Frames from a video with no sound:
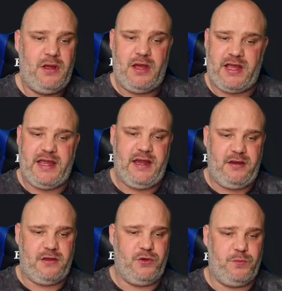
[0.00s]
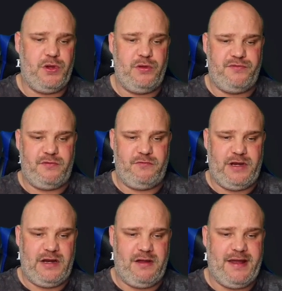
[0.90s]
Again, good move. Really
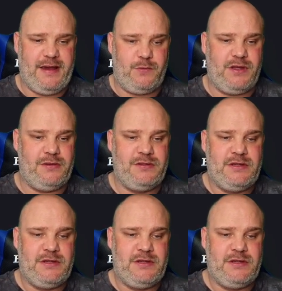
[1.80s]
like that one.